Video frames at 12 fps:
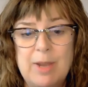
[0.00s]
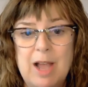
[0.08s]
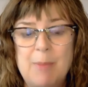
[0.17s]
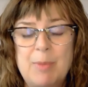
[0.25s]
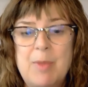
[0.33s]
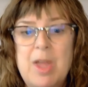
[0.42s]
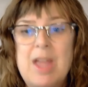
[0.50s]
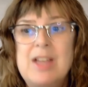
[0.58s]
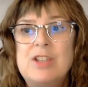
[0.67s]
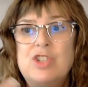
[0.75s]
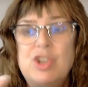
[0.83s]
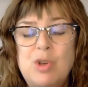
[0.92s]
up.
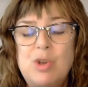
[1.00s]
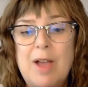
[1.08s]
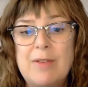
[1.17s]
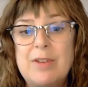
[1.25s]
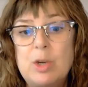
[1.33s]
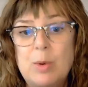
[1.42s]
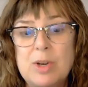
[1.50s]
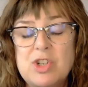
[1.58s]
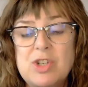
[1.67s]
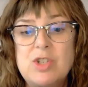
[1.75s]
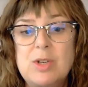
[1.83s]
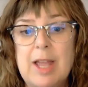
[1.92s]
Do you have any
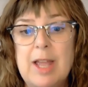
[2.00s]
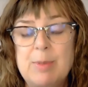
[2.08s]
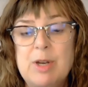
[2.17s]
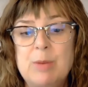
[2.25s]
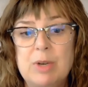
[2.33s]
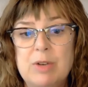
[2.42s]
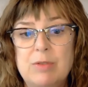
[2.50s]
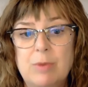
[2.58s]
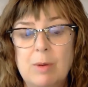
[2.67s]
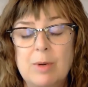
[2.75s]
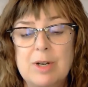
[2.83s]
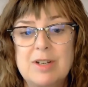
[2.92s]
questions you'd like me to bring
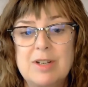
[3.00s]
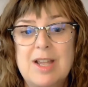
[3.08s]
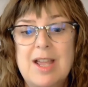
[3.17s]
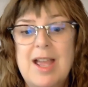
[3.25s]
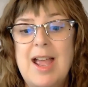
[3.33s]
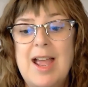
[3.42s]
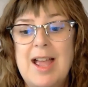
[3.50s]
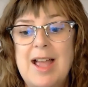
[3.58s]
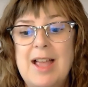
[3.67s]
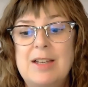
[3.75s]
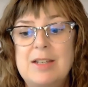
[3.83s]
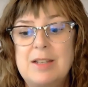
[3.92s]
forward?
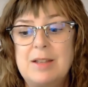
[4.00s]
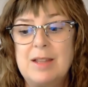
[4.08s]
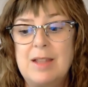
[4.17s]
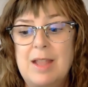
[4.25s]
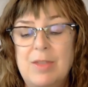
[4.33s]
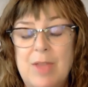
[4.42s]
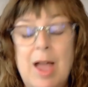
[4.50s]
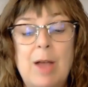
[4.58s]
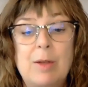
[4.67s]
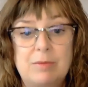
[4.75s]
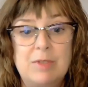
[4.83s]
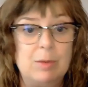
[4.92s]
And
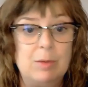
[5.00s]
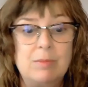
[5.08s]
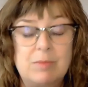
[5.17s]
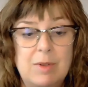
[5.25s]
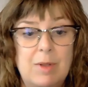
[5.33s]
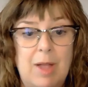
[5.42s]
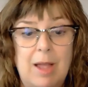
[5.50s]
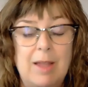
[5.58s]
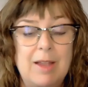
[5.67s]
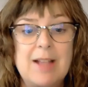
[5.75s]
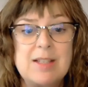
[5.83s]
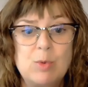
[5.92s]
that, you know, I
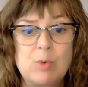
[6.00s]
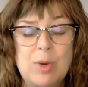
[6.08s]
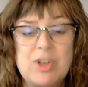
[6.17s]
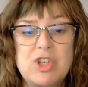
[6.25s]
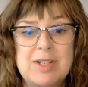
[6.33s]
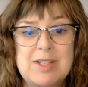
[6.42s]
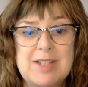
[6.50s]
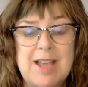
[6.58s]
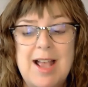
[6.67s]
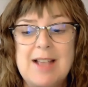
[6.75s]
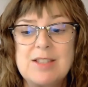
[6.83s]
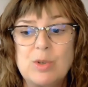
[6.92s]
got some questions to
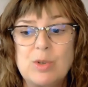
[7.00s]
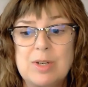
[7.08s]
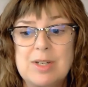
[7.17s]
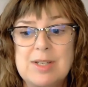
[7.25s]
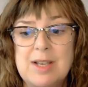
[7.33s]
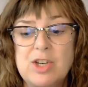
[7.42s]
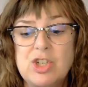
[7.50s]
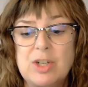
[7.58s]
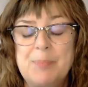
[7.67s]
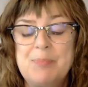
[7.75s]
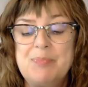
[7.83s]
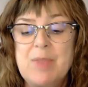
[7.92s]
ask during the session.
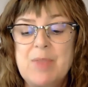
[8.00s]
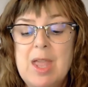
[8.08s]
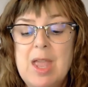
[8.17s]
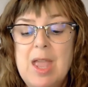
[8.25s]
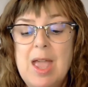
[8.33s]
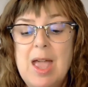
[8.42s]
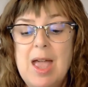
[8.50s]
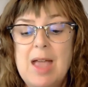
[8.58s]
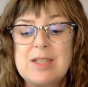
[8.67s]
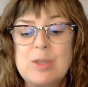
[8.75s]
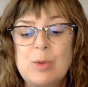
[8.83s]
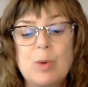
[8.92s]

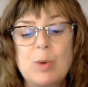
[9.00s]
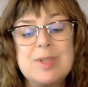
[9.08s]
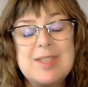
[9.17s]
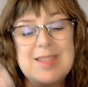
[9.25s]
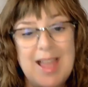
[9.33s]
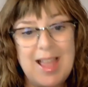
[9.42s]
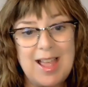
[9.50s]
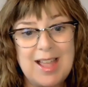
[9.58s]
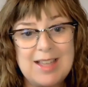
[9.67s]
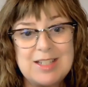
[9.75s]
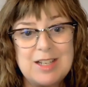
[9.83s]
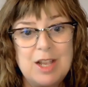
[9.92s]
So there was
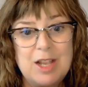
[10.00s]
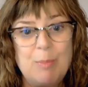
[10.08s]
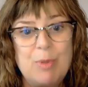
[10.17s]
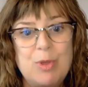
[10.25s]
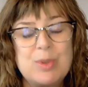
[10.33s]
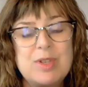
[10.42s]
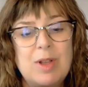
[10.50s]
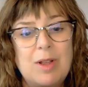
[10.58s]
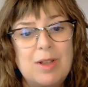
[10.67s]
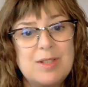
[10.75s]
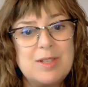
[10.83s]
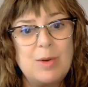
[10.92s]
that, but there was
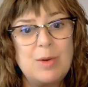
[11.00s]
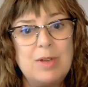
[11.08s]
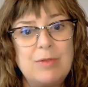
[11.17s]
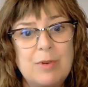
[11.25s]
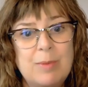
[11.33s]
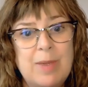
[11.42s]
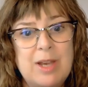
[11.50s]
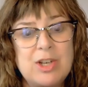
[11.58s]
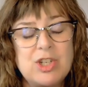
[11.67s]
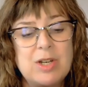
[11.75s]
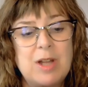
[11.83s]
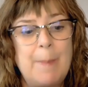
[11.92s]
also
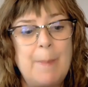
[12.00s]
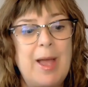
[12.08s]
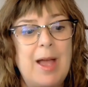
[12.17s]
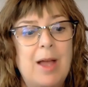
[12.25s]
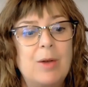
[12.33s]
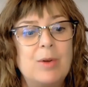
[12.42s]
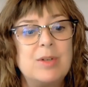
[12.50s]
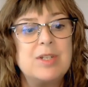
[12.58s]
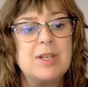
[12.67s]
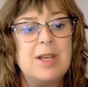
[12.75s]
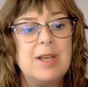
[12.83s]
information about